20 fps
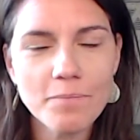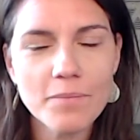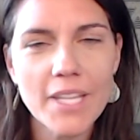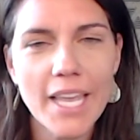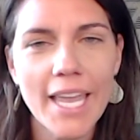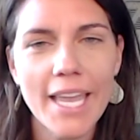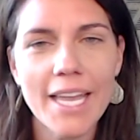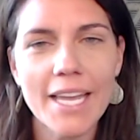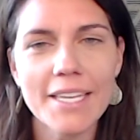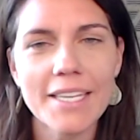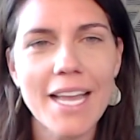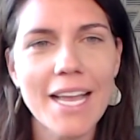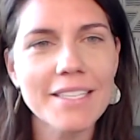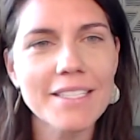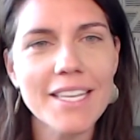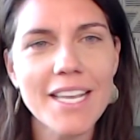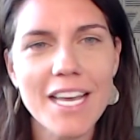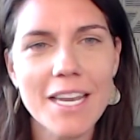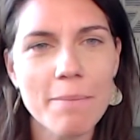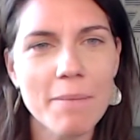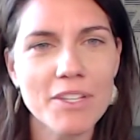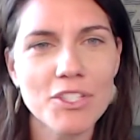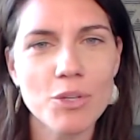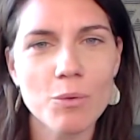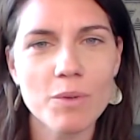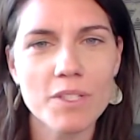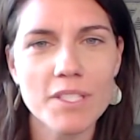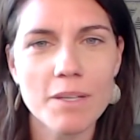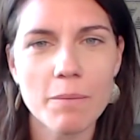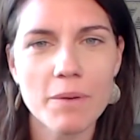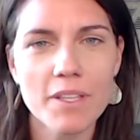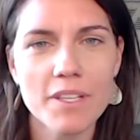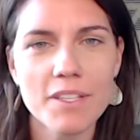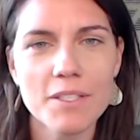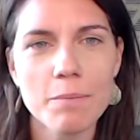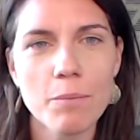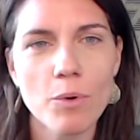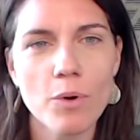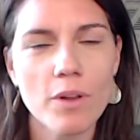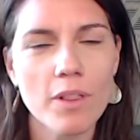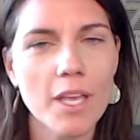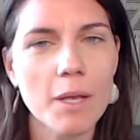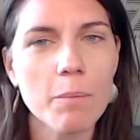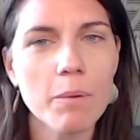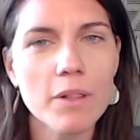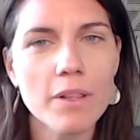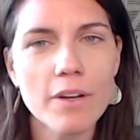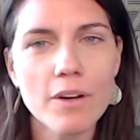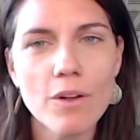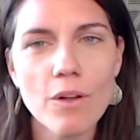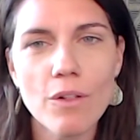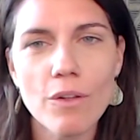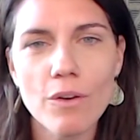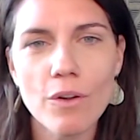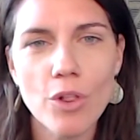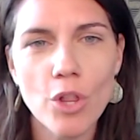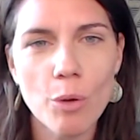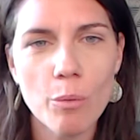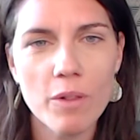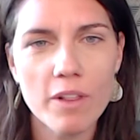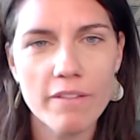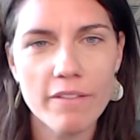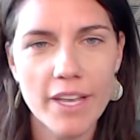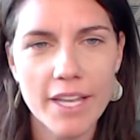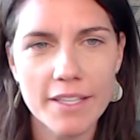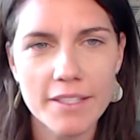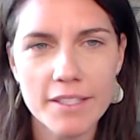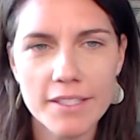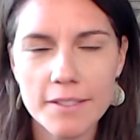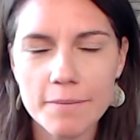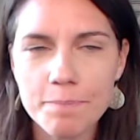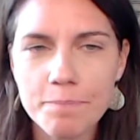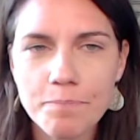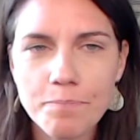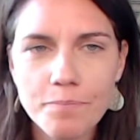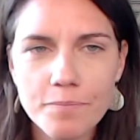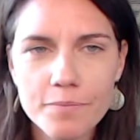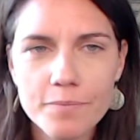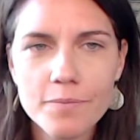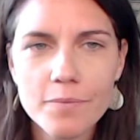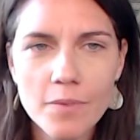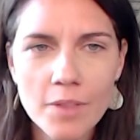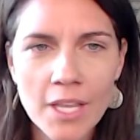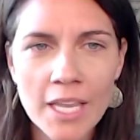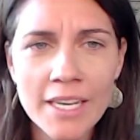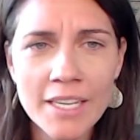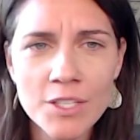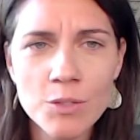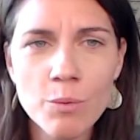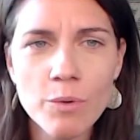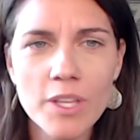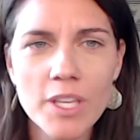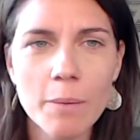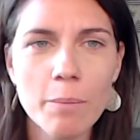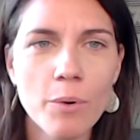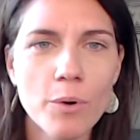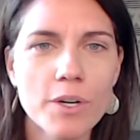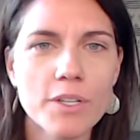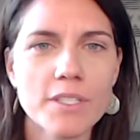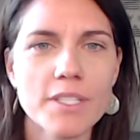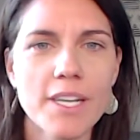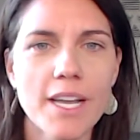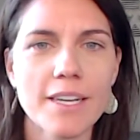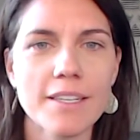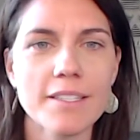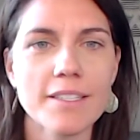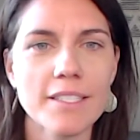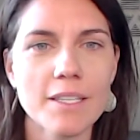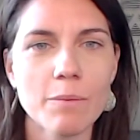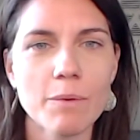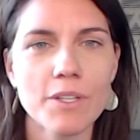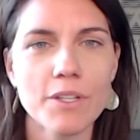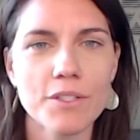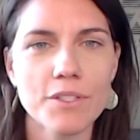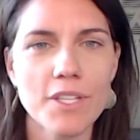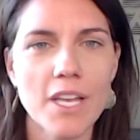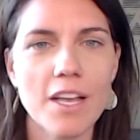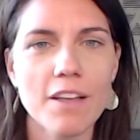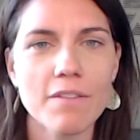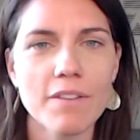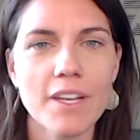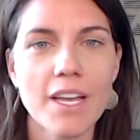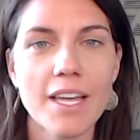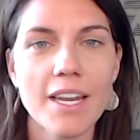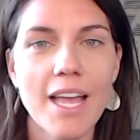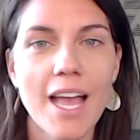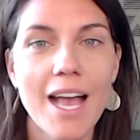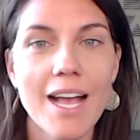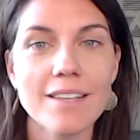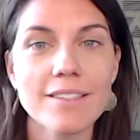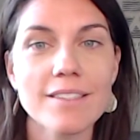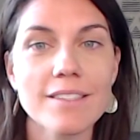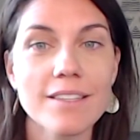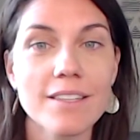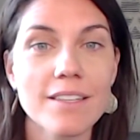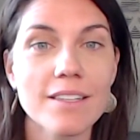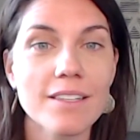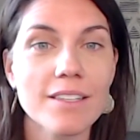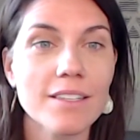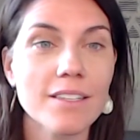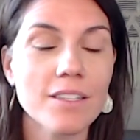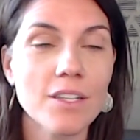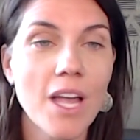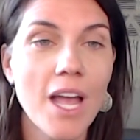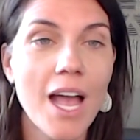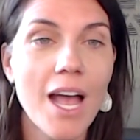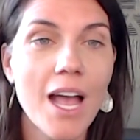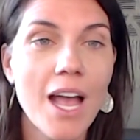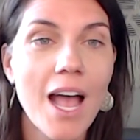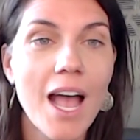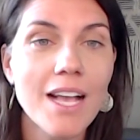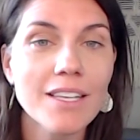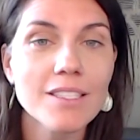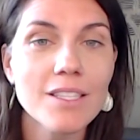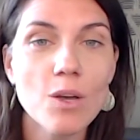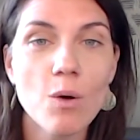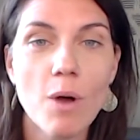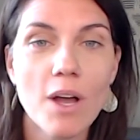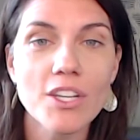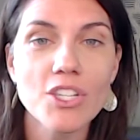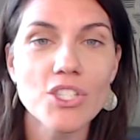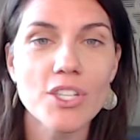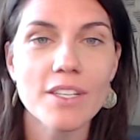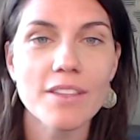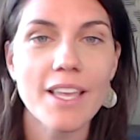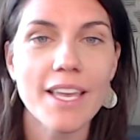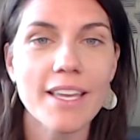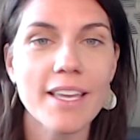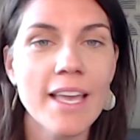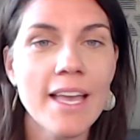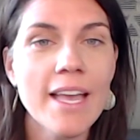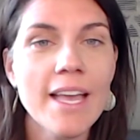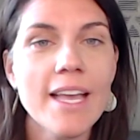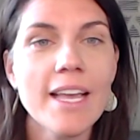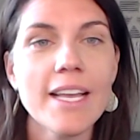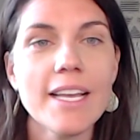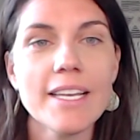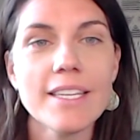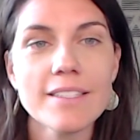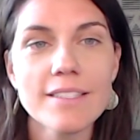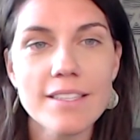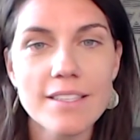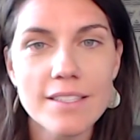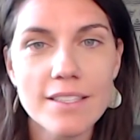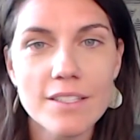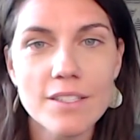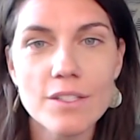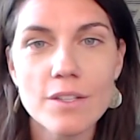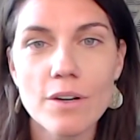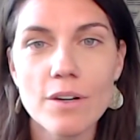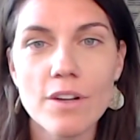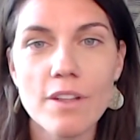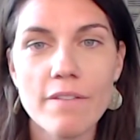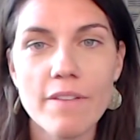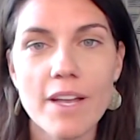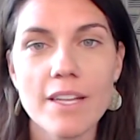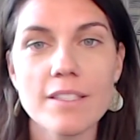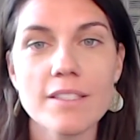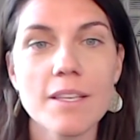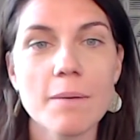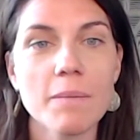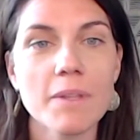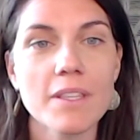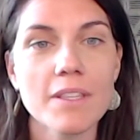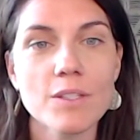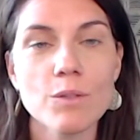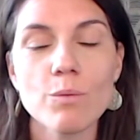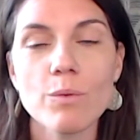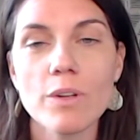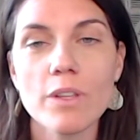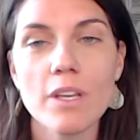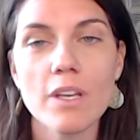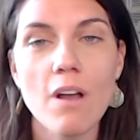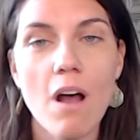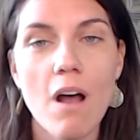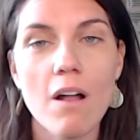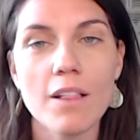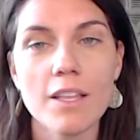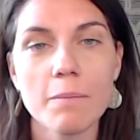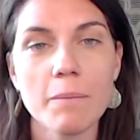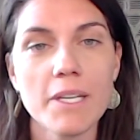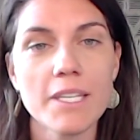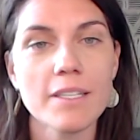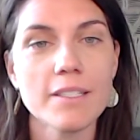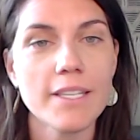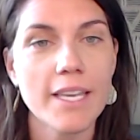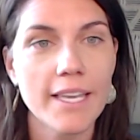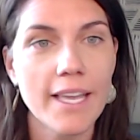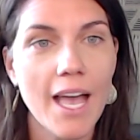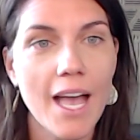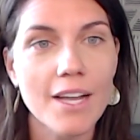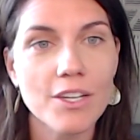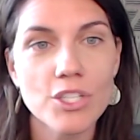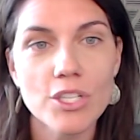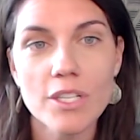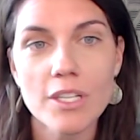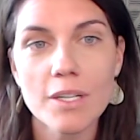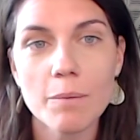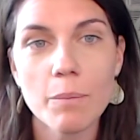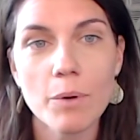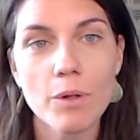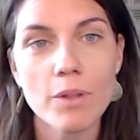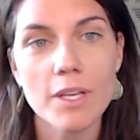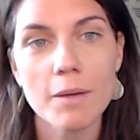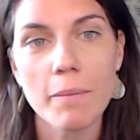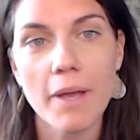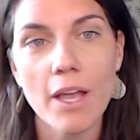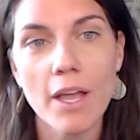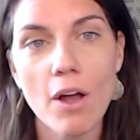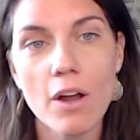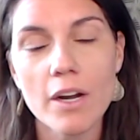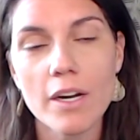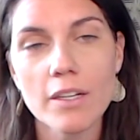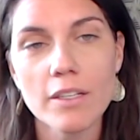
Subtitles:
And as I kind of mentioned with some of these more political or global events, it is really important to kind of sit with yourself and kind of ask the question, like, is this external event something that's really calling me to take action and pulling my heart?